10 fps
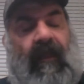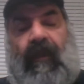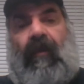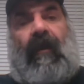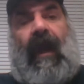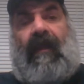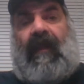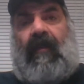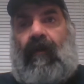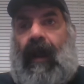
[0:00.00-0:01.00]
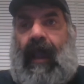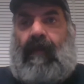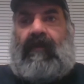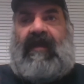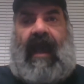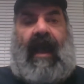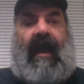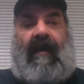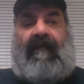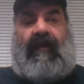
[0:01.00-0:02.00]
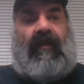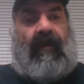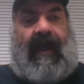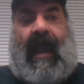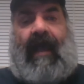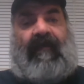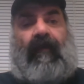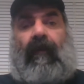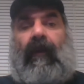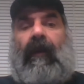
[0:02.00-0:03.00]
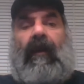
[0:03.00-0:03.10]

that you're not that you're able to have your castle,